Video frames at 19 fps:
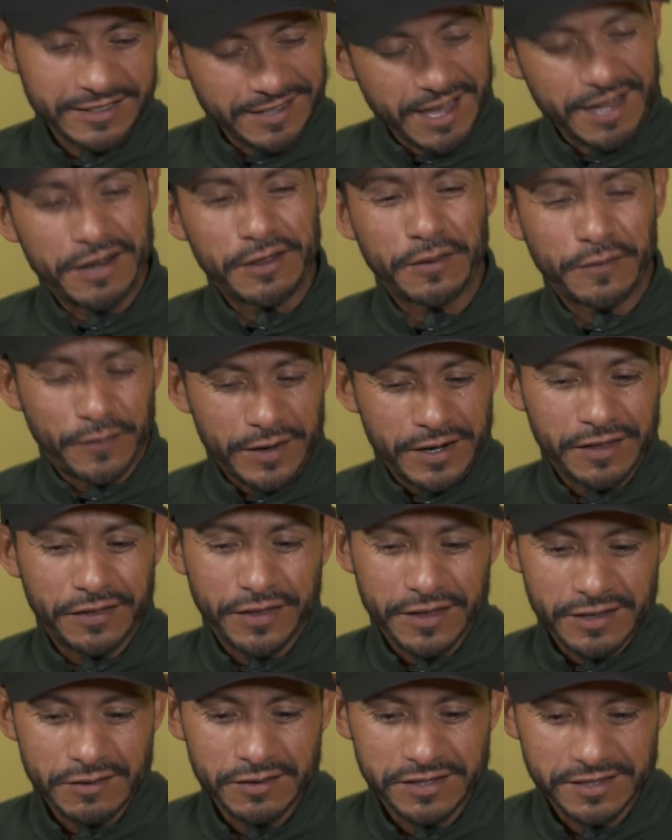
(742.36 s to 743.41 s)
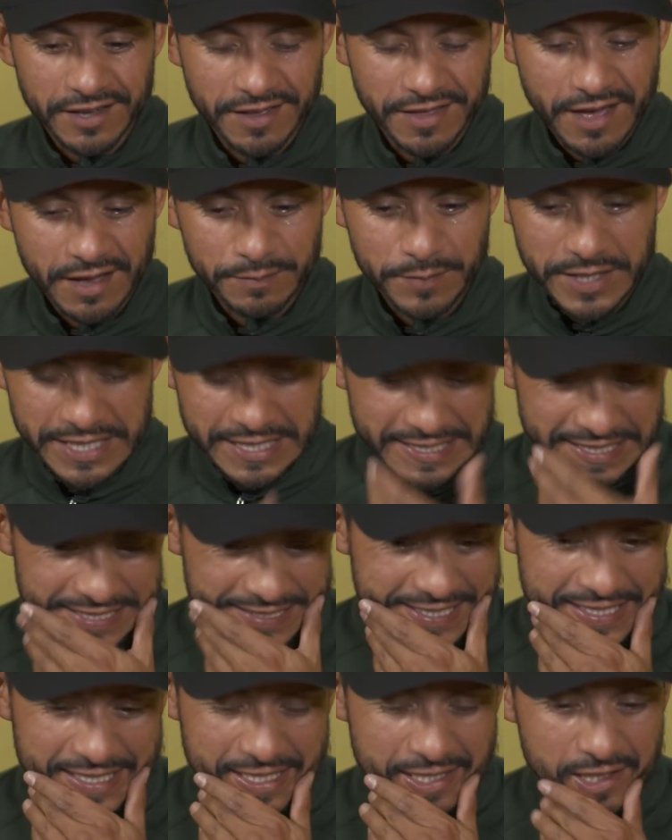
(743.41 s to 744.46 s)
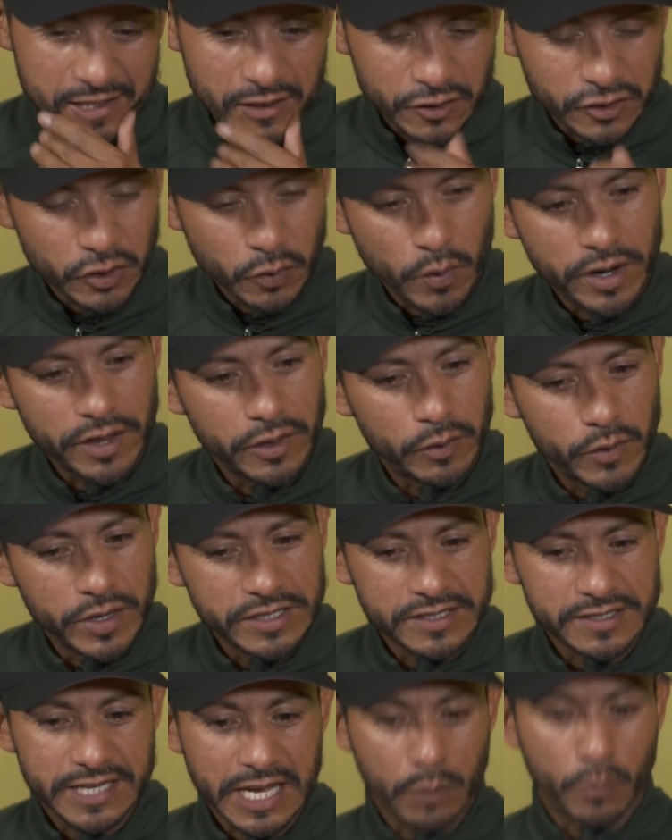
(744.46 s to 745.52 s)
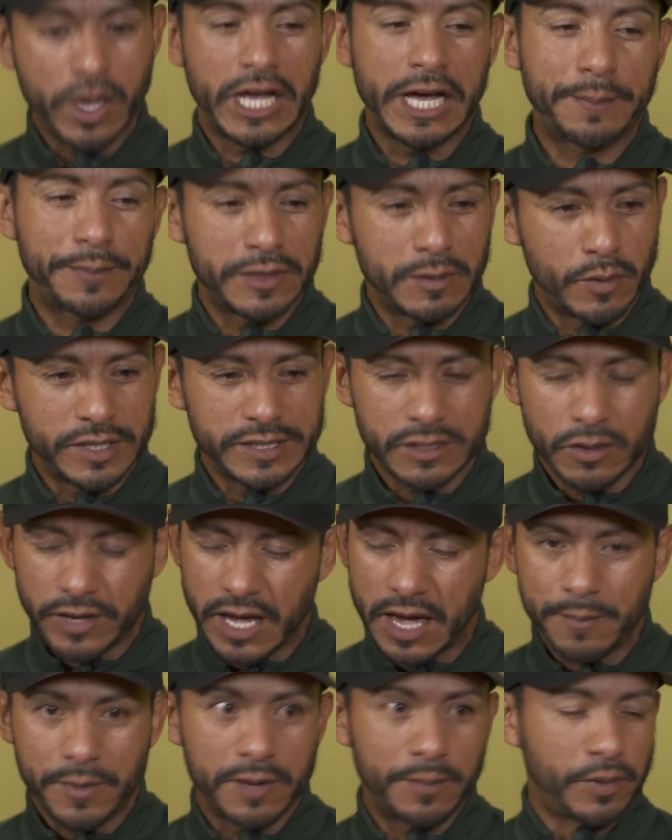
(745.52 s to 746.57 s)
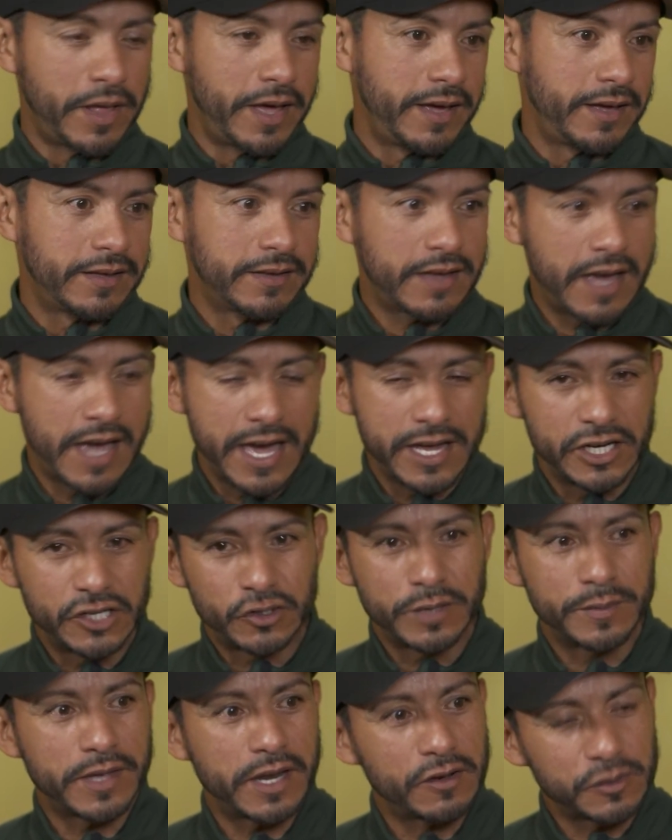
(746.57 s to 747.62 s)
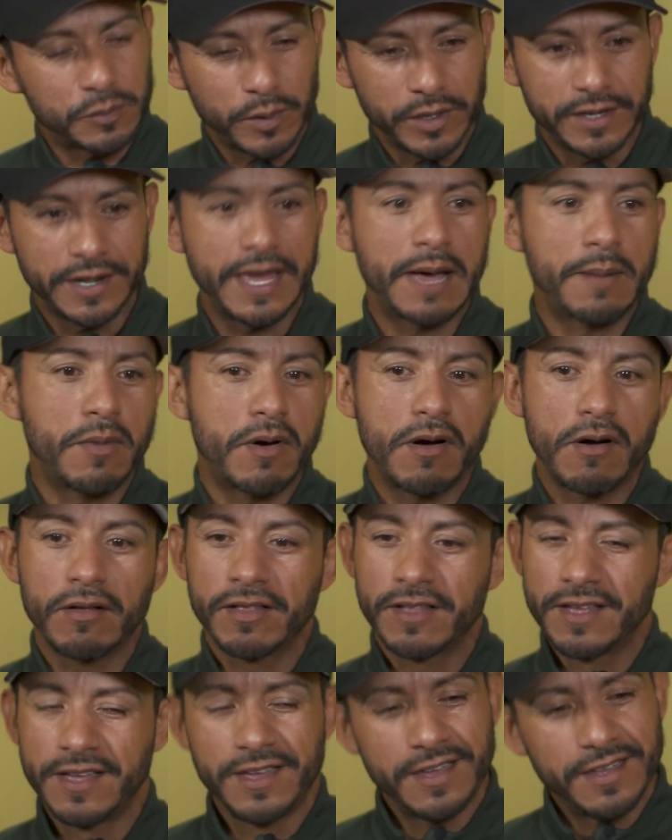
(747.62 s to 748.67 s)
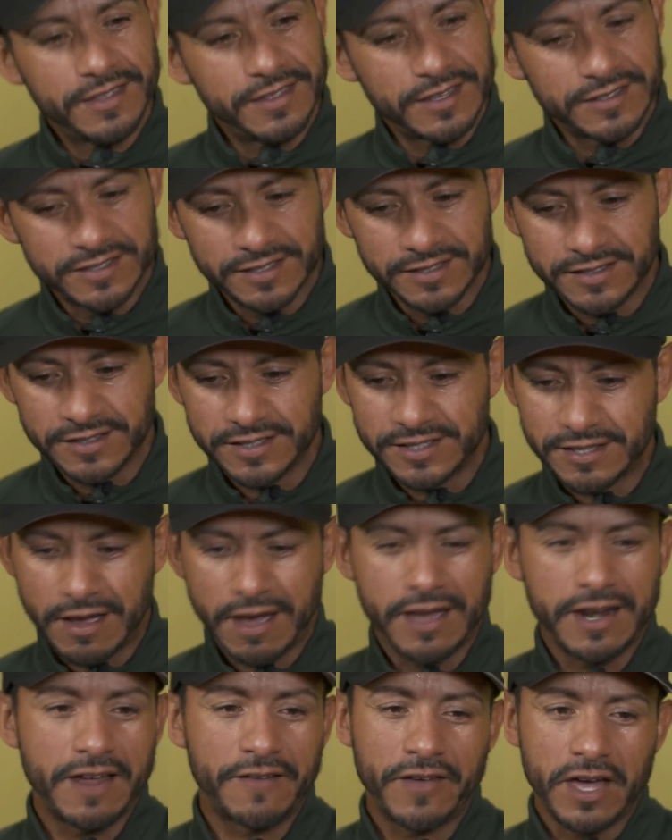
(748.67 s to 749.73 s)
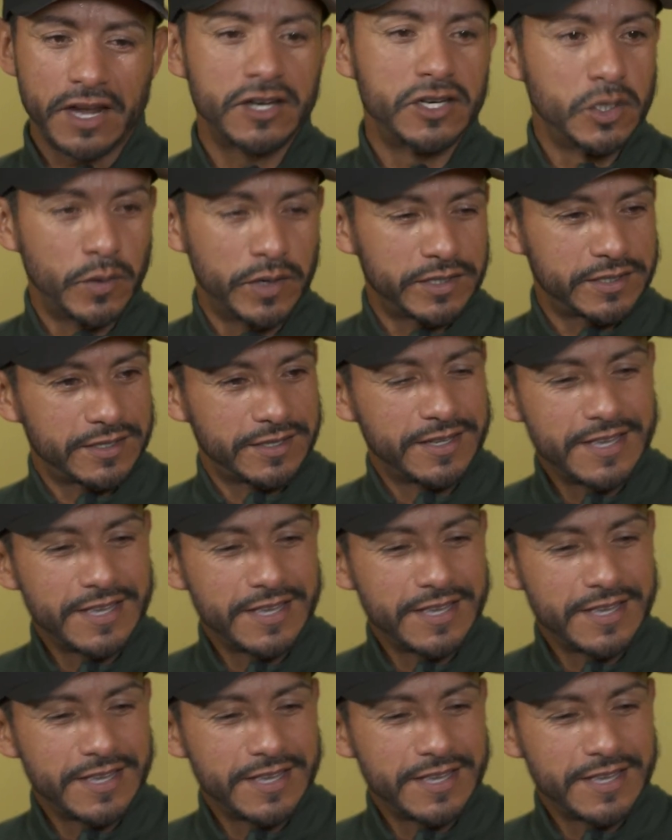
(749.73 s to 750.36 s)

kind of the funny thing you say that, because those are one of the reasons I wake up in the morning and say, okay, I'm going to play. I had a dream that I was playing handball. This is a sign I've got to do it.